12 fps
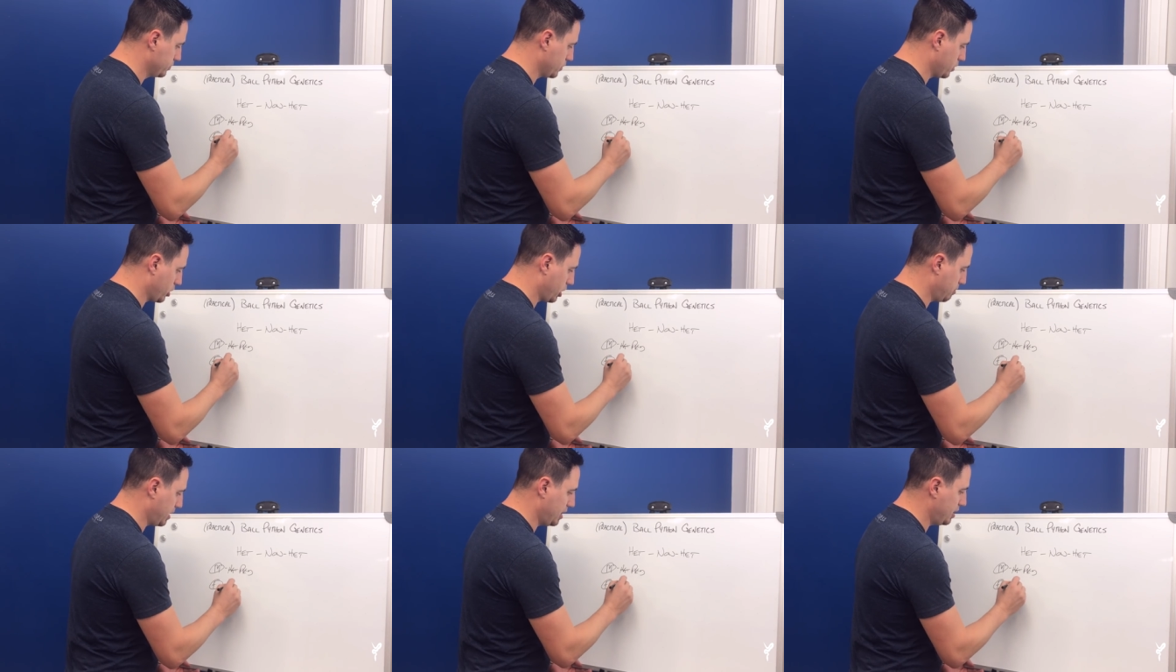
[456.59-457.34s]
Or it
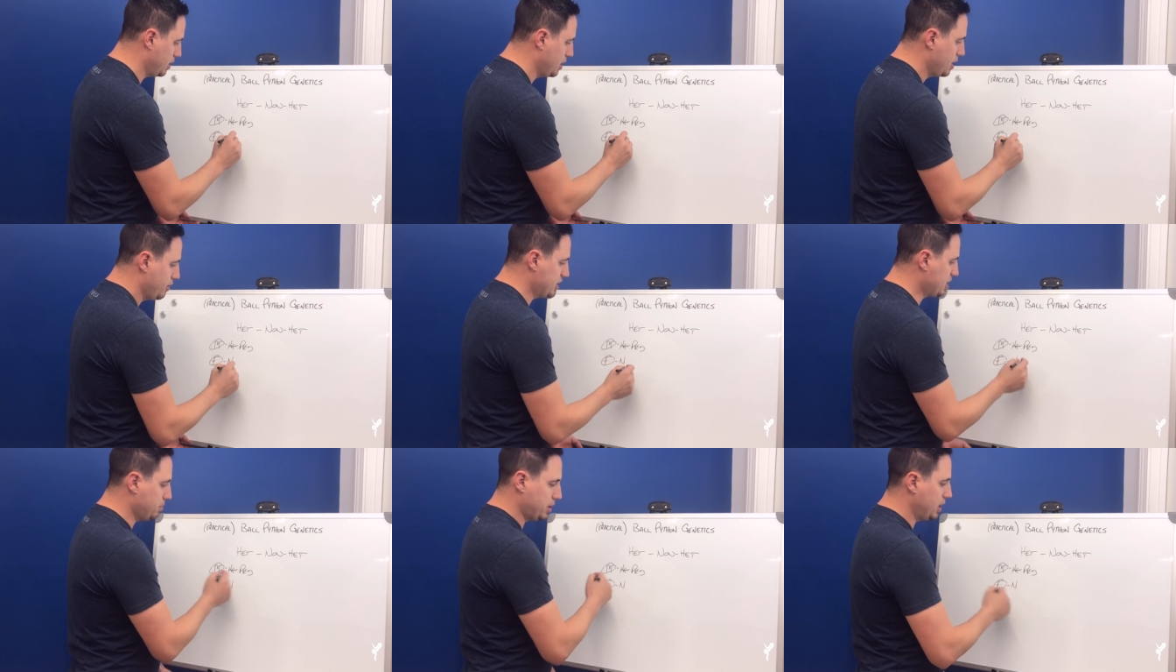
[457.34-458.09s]
could be, this
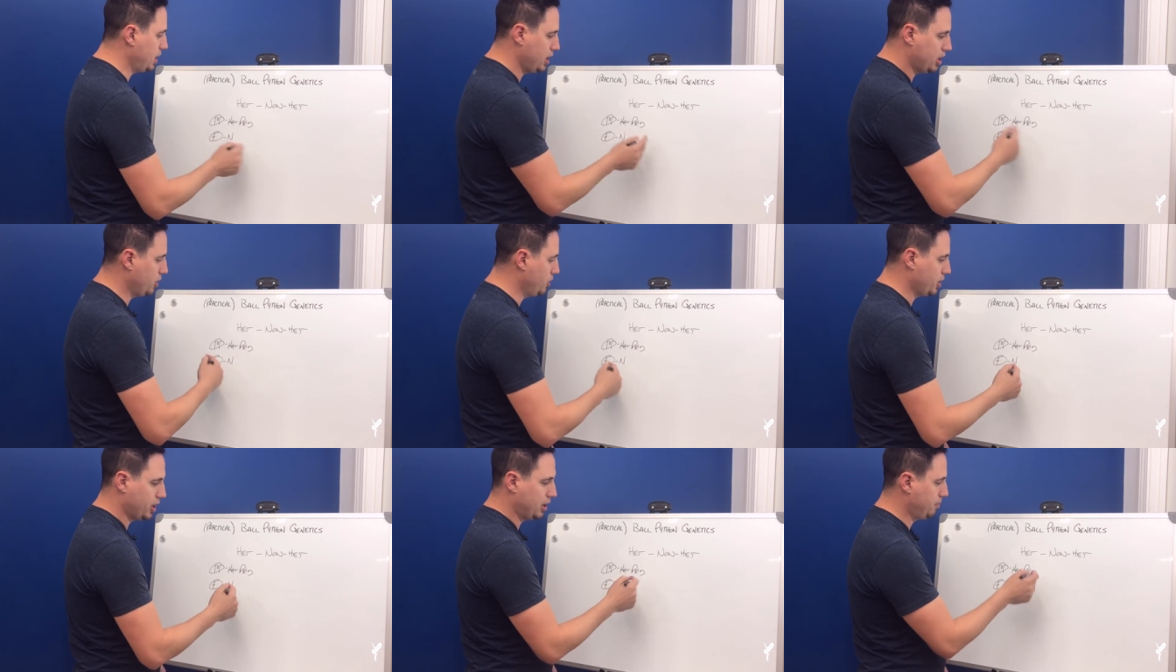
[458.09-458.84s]
could be any
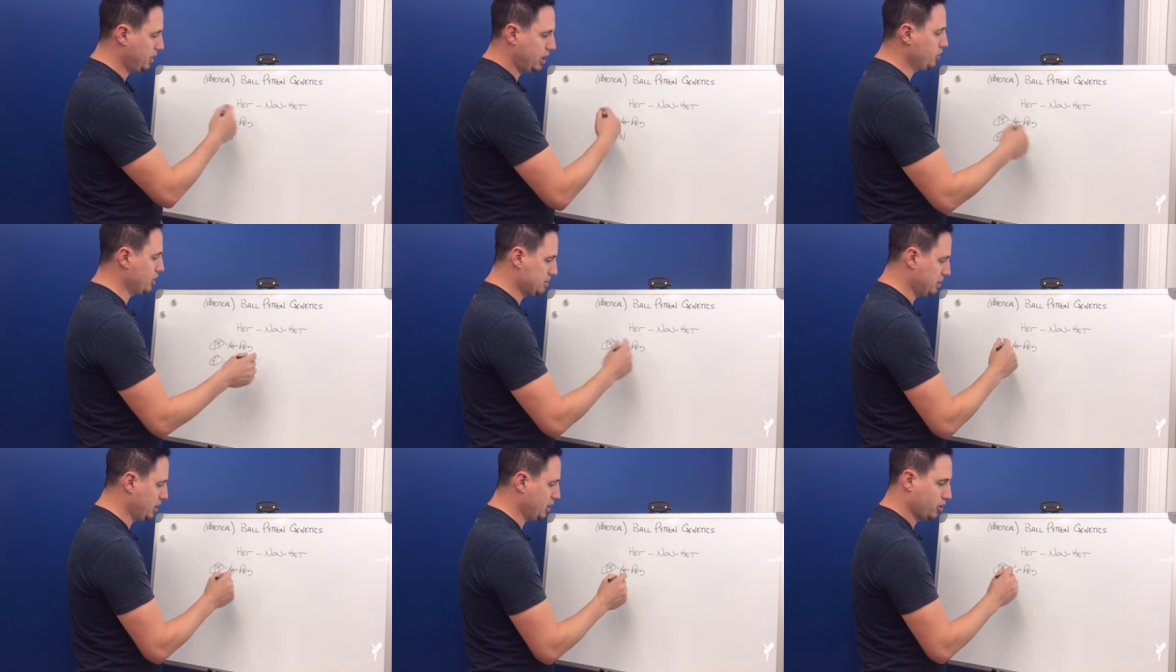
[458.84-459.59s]
codom, either of these
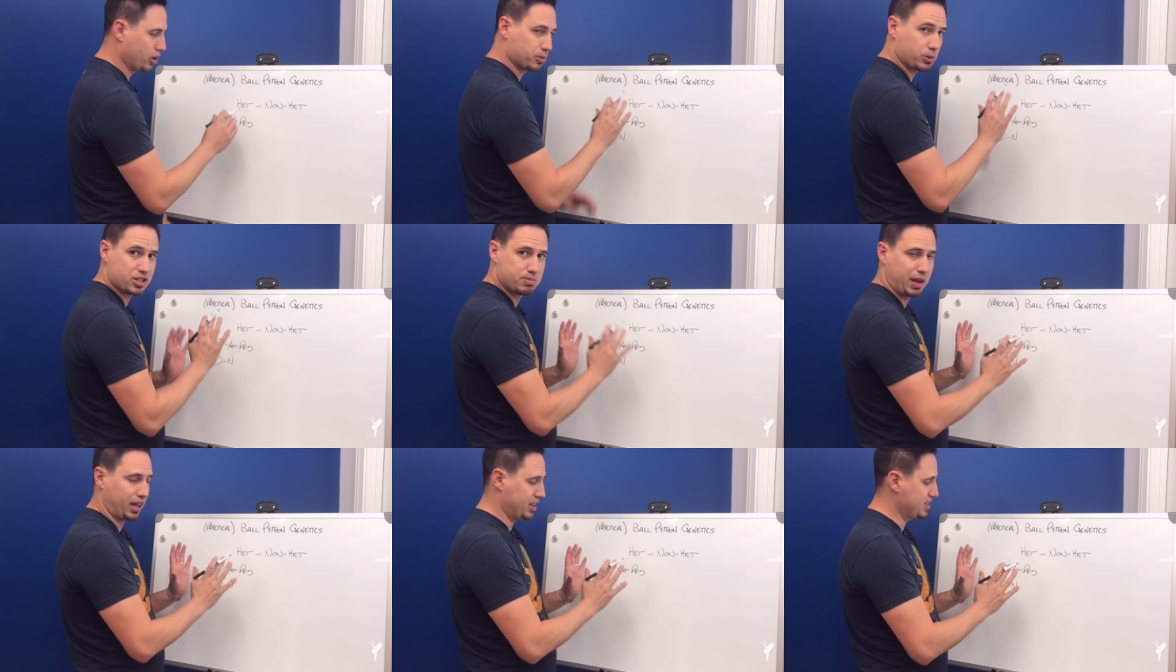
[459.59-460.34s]
could be any codom. We're just
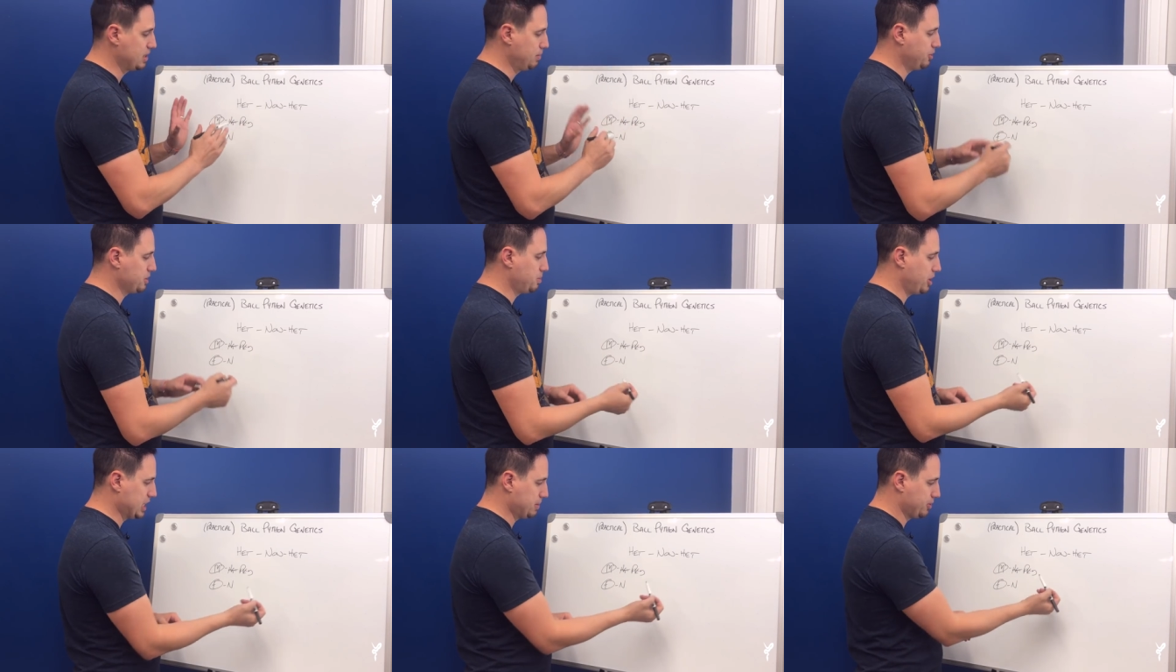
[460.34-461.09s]
making it as simple as
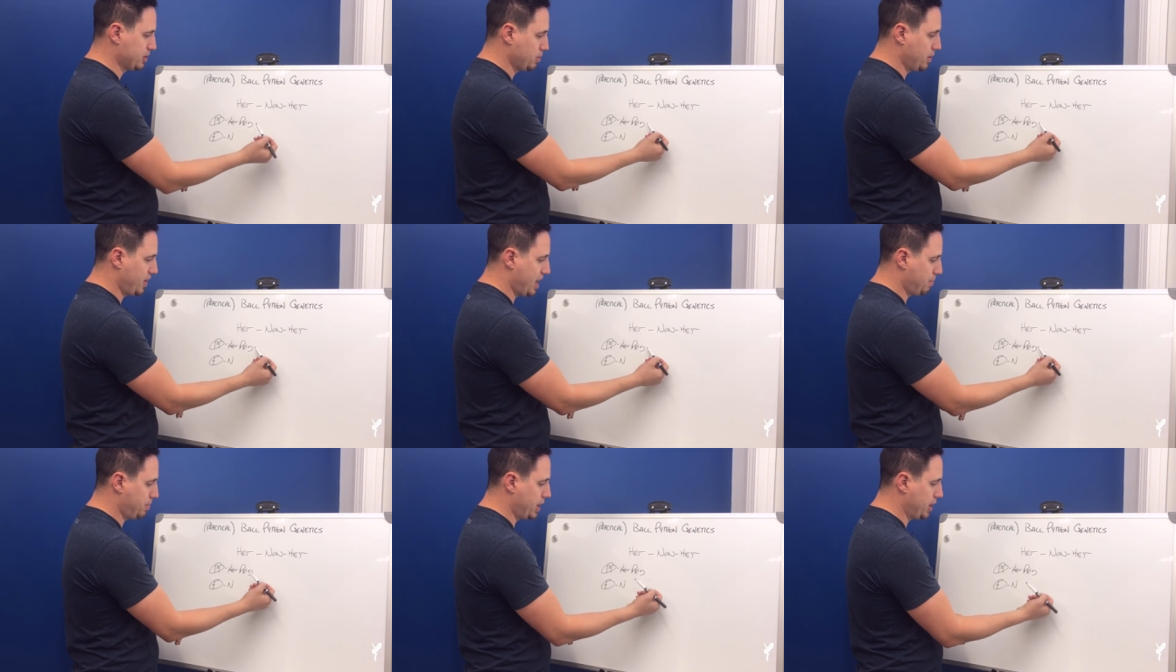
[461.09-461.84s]
possible. So we have
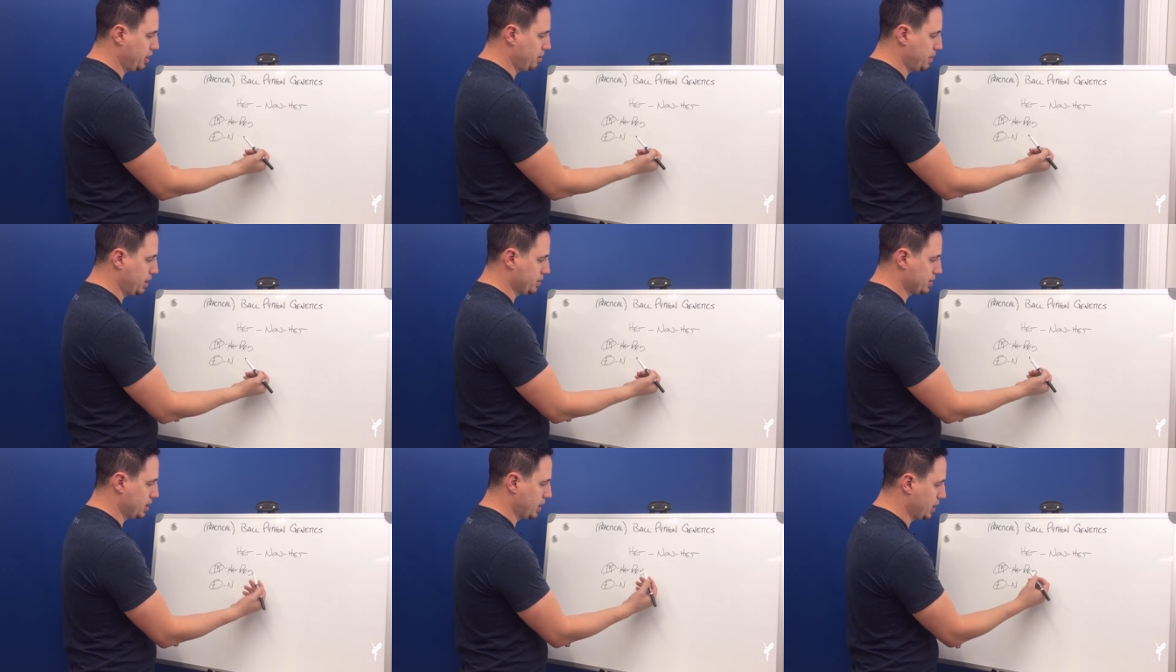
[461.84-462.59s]
het pied on the male
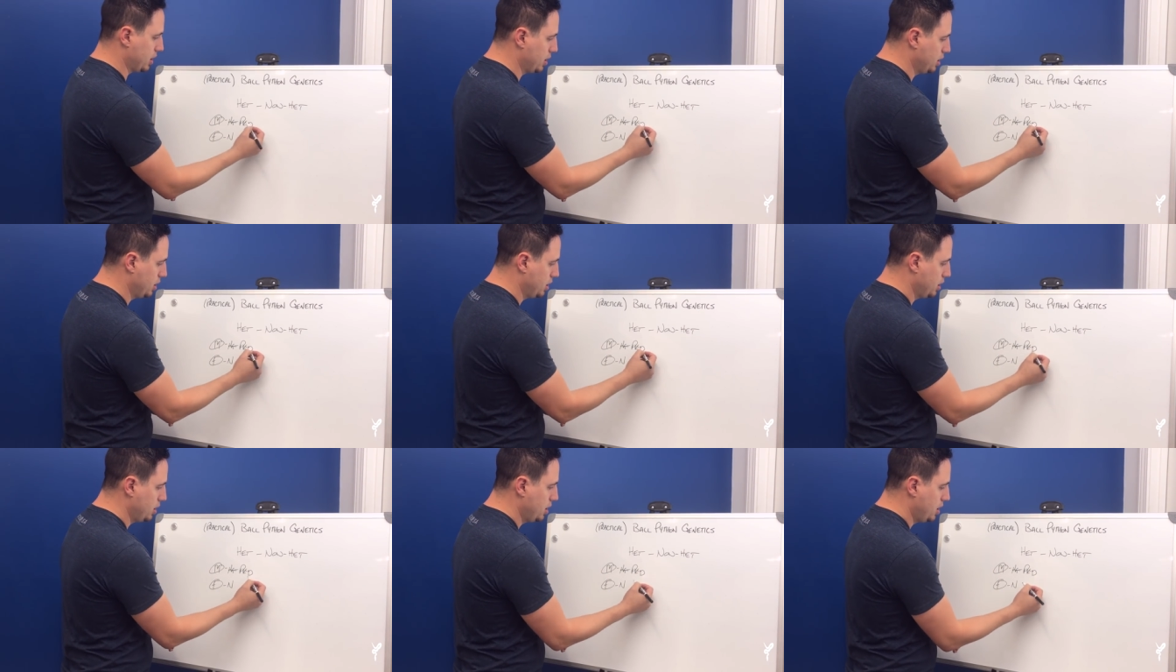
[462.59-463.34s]
side
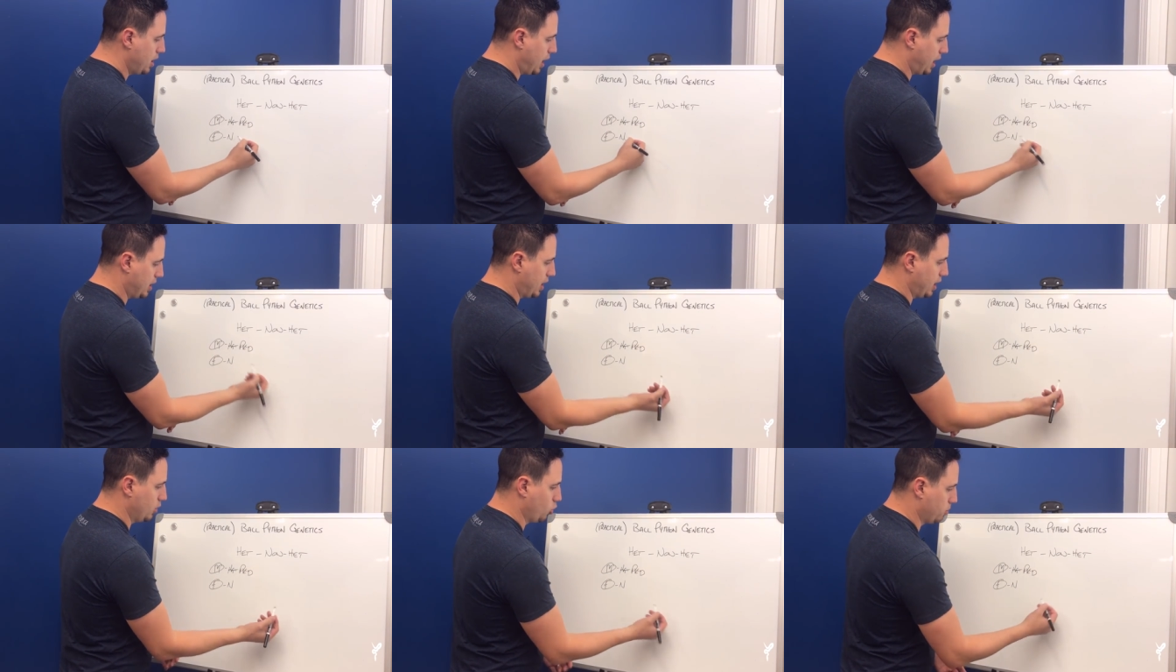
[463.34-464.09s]
and
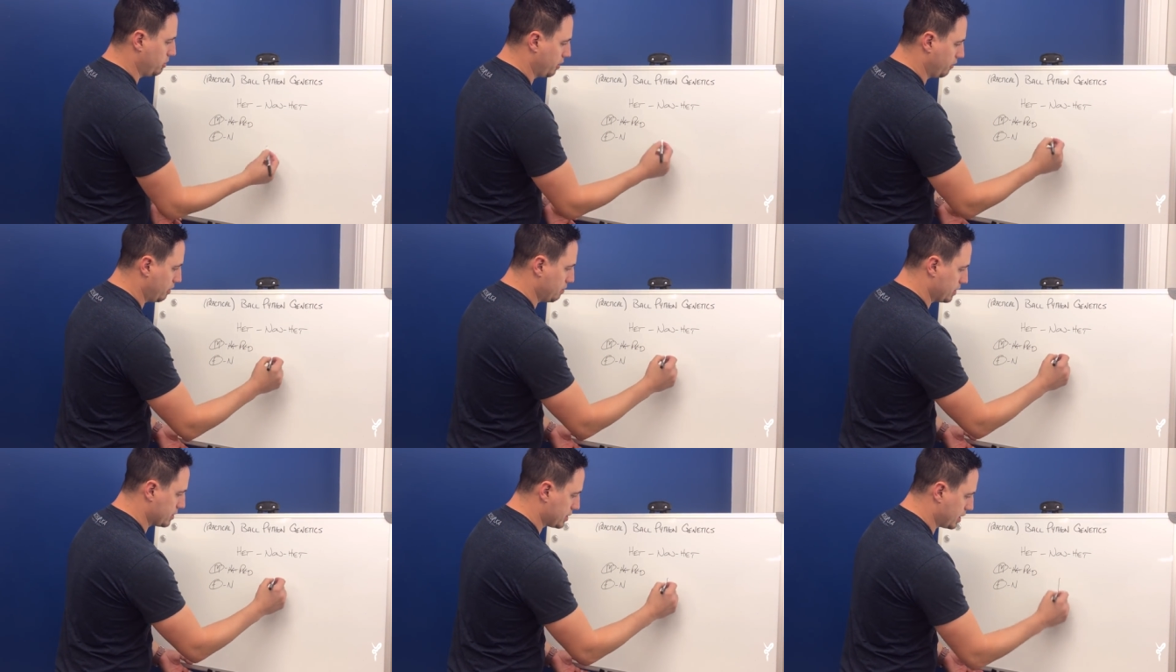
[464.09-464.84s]
a normal on the
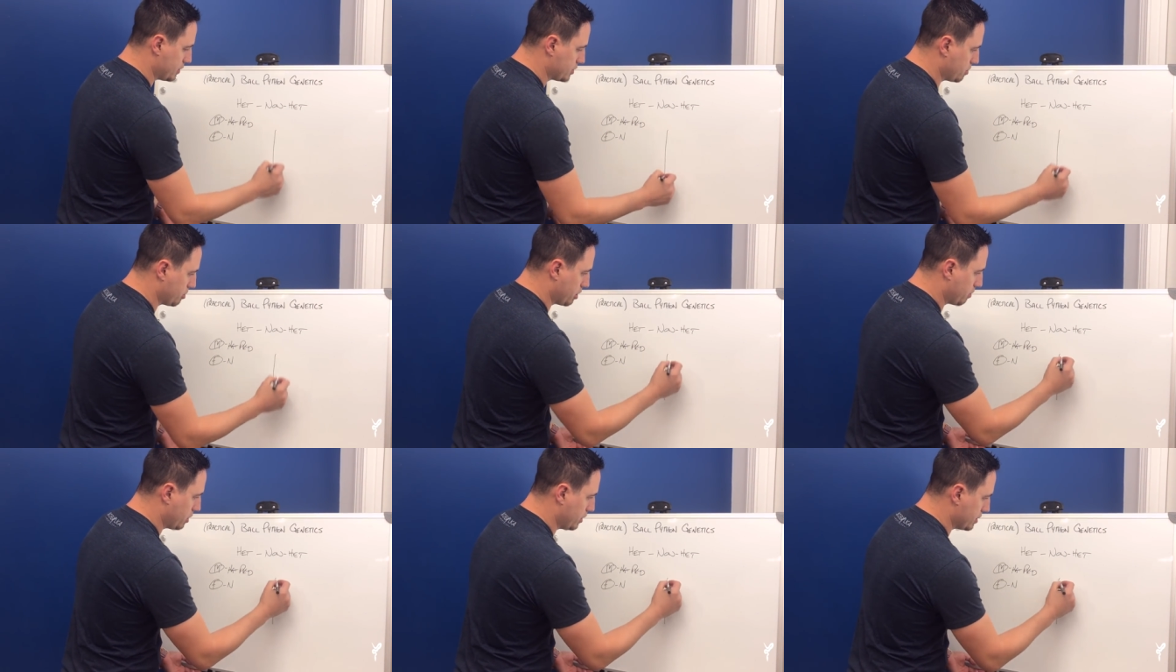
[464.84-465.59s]
female side. So we're going to
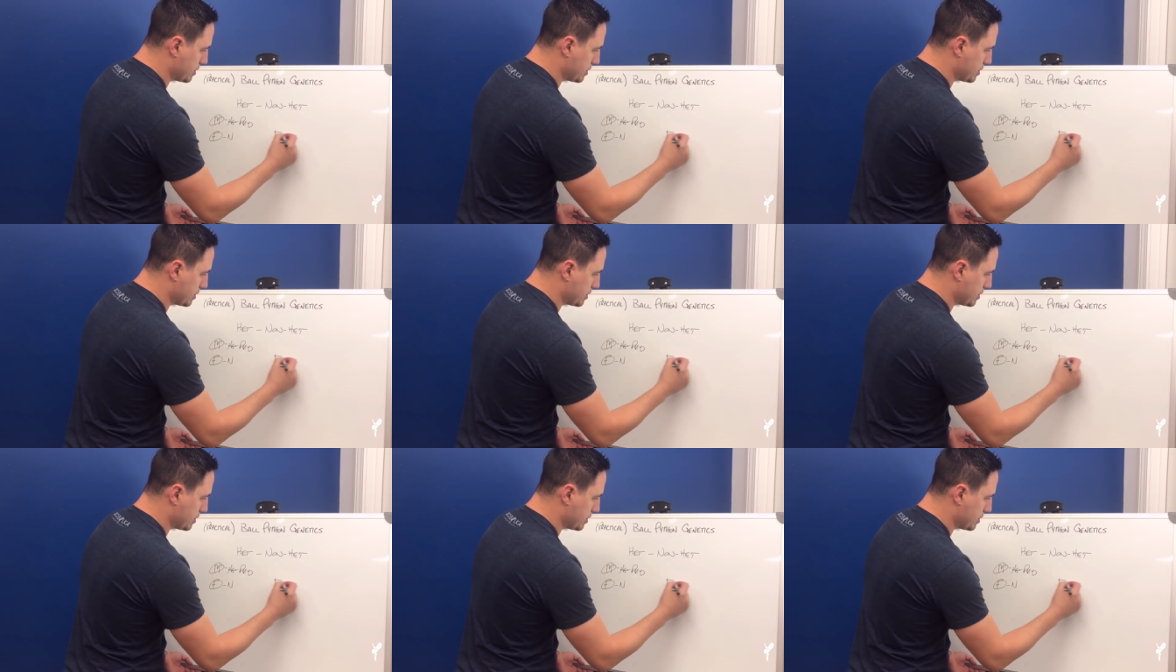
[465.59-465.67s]
run the